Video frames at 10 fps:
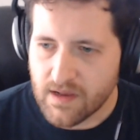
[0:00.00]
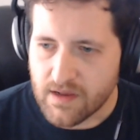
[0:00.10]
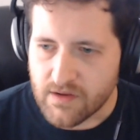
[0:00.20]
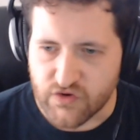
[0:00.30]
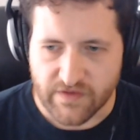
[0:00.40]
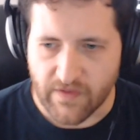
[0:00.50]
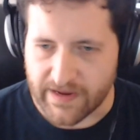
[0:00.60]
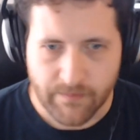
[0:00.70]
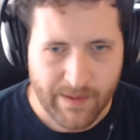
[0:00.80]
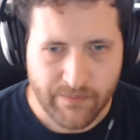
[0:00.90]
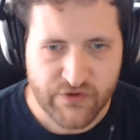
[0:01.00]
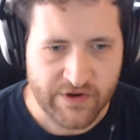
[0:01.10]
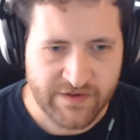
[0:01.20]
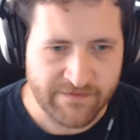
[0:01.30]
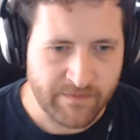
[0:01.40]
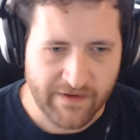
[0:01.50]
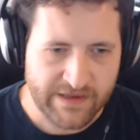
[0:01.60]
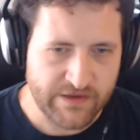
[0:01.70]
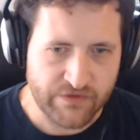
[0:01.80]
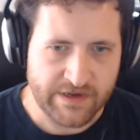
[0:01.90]
Just like my choice of
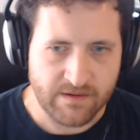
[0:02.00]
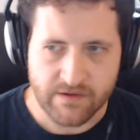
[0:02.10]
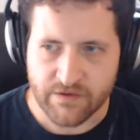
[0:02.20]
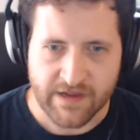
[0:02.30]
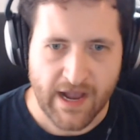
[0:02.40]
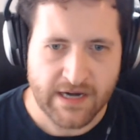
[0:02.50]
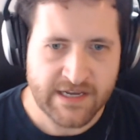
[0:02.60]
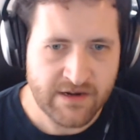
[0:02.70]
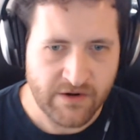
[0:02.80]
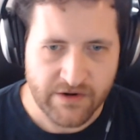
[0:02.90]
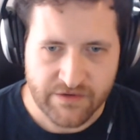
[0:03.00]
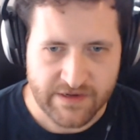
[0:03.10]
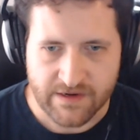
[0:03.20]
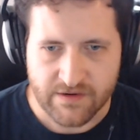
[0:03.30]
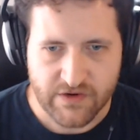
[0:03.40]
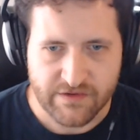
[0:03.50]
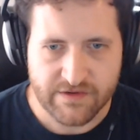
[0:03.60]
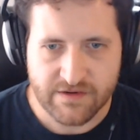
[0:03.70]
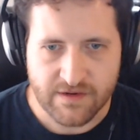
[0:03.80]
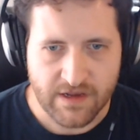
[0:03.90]
like using Octane or using
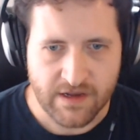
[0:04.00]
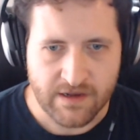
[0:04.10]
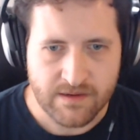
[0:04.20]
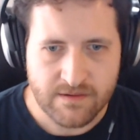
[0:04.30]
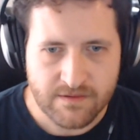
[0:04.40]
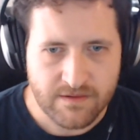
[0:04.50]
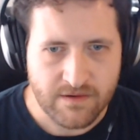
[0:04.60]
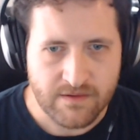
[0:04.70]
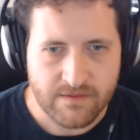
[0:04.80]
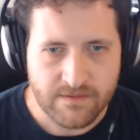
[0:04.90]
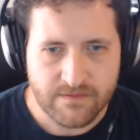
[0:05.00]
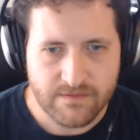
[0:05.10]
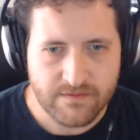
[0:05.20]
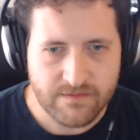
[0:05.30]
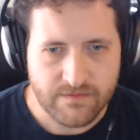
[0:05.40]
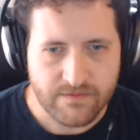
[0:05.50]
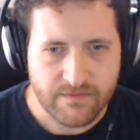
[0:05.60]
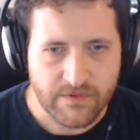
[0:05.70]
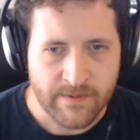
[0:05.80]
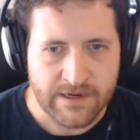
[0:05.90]
just what
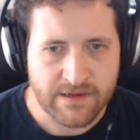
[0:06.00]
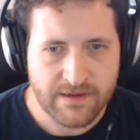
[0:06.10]
do you mean?